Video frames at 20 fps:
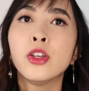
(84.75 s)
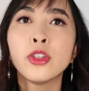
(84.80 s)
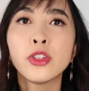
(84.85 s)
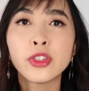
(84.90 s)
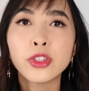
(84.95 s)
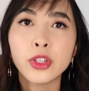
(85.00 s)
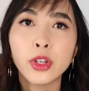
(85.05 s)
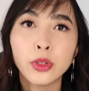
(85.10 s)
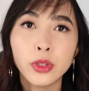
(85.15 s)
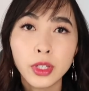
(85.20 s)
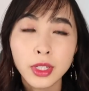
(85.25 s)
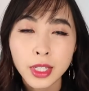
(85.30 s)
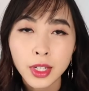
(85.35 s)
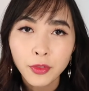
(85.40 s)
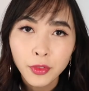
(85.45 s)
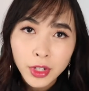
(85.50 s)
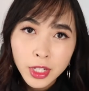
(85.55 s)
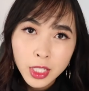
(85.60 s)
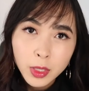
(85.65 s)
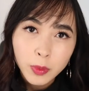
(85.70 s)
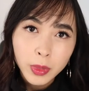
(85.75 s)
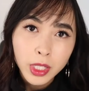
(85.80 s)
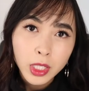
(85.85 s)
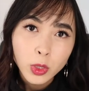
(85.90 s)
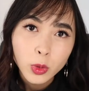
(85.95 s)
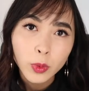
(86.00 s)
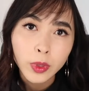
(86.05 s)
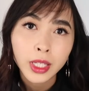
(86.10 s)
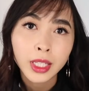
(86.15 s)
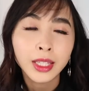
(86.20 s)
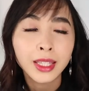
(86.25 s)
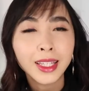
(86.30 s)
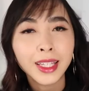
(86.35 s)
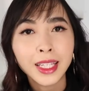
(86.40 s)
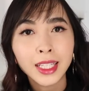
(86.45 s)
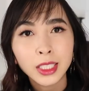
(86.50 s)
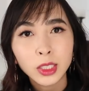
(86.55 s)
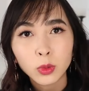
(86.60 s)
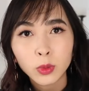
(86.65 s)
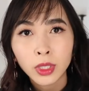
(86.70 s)
So the difference between
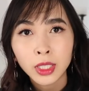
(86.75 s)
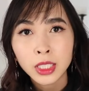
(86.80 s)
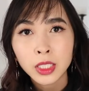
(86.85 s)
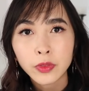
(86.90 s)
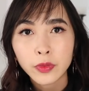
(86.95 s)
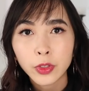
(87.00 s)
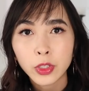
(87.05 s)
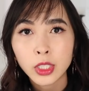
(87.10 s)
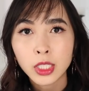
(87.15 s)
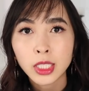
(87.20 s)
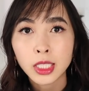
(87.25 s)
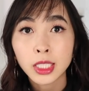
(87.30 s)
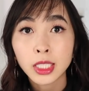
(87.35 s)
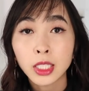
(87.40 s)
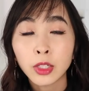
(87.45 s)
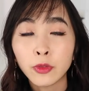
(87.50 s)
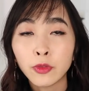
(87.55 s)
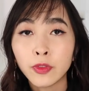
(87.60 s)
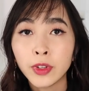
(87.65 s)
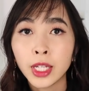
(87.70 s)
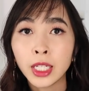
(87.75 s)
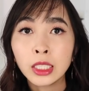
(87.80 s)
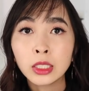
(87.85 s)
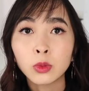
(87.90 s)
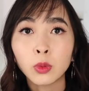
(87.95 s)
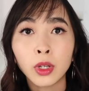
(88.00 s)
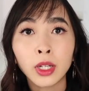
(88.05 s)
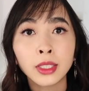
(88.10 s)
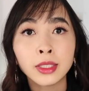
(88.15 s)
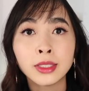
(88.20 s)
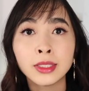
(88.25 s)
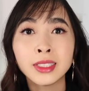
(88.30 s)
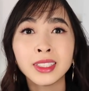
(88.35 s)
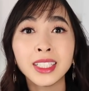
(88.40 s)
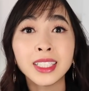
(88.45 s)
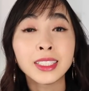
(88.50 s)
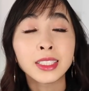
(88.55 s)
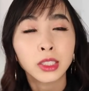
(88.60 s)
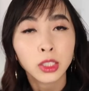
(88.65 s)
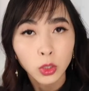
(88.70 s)
these ones versus the Figs one
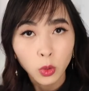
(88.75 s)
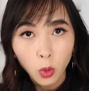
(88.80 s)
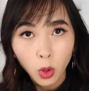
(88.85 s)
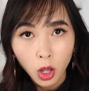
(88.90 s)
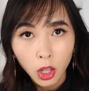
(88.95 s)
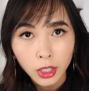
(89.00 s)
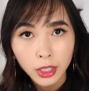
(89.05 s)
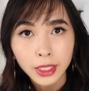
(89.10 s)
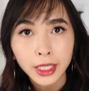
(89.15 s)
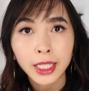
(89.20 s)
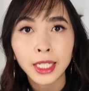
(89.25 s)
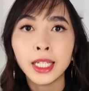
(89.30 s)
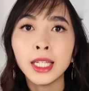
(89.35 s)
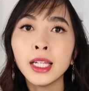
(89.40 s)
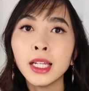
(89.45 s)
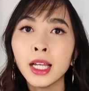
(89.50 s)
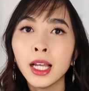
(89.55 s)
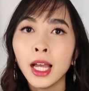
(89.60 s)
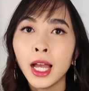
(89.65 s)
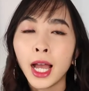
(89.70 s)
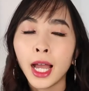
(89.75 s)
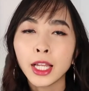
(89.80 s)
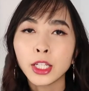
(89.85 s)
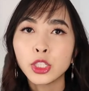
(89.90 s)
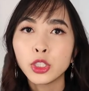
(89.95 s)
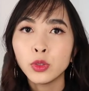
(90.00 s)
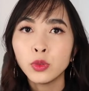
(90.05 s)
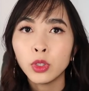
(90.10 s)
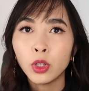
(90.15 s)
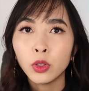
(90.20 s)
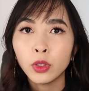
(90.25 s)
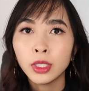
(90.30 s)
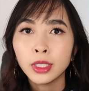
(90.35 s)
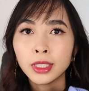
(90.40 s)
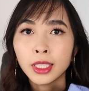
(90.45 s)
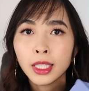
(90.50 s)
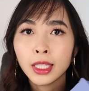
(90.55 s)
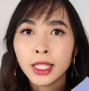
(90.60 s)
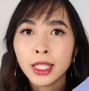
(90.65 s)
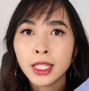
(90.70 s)
is the quality. I do notice
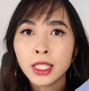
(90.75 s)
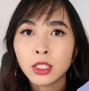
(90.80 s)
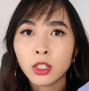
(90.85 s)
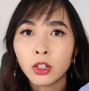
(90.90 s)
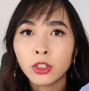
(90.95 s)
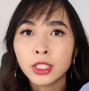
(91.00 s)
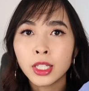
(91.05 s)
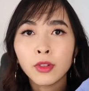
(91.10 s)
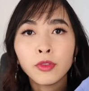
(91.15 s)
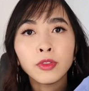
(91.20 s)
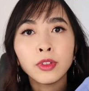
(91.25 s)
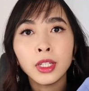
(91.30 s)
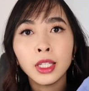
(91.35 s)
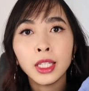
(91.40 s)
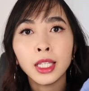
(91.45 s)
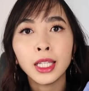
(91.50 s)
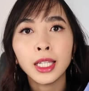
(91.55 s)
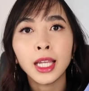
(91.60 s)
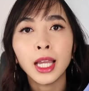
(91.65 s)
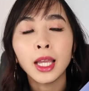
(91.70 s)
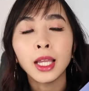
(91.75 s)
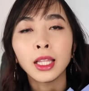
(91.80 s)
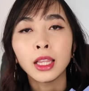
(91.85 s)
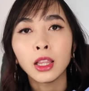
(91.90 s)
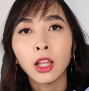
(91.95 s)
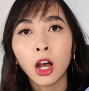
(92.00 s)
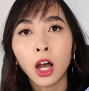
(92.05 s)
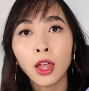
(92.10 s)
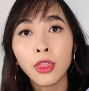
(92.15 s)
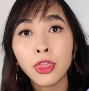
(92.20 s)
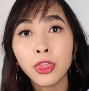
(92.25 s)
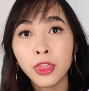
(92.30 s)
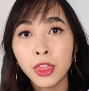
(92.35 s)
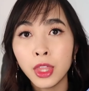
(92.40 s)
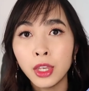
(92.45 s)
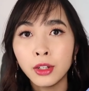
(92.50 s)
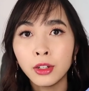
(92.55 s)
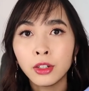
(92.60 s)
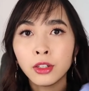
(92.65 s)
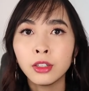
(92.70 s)
that these are definitely a lot
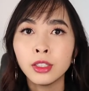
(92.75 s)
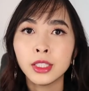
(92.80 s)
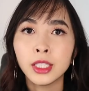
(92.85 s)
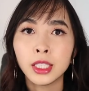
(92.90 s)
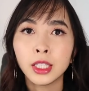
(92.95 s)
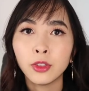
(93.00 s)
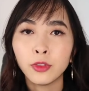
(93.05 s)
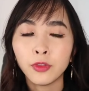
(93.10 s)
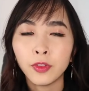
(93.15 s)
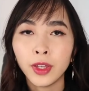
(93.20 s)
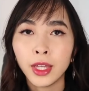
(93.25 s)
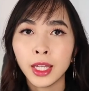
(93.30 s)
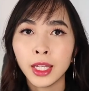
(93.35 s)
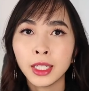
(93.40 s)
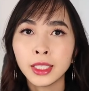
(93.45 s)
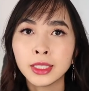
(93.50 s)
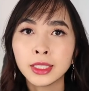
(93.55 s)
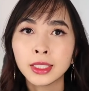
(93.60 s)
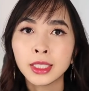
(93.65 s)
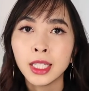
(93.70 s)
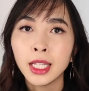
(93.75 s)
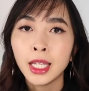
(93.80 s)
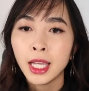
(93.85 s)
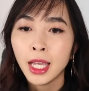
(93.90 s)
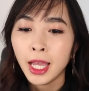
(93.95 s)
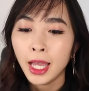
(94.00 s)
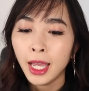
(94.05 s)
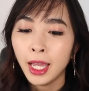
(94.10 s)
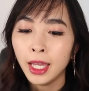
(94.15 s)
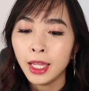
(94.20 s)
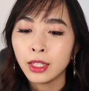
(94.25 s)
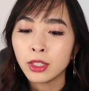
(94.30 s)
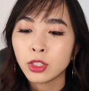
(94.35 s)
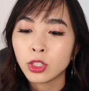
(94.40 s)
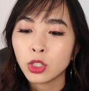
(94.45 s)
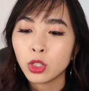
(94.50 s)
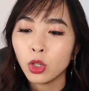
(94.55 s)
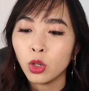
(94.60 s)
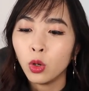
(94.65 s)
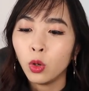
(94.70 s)
thinner than the Figs. And
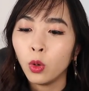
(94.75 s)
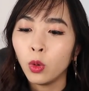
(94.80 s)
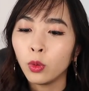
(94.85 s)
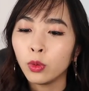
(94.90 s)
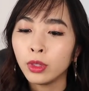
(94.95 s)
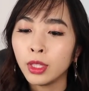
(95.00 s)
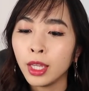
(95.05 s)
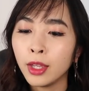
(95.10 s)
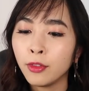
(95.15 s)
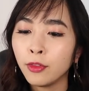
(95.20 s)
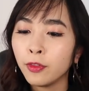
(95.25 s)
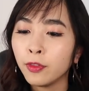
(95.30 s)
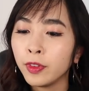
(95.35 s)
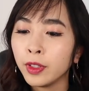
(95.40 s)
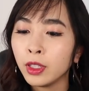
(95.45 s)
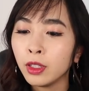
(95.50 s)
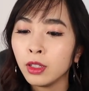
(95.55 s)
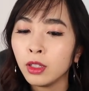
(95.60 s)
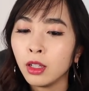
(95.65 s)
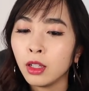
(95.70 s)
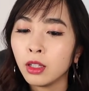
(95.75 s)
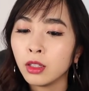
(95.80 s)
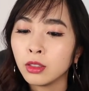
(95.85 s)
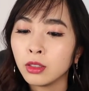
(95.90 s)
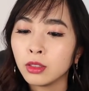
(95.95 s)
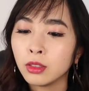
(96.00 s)
so they feel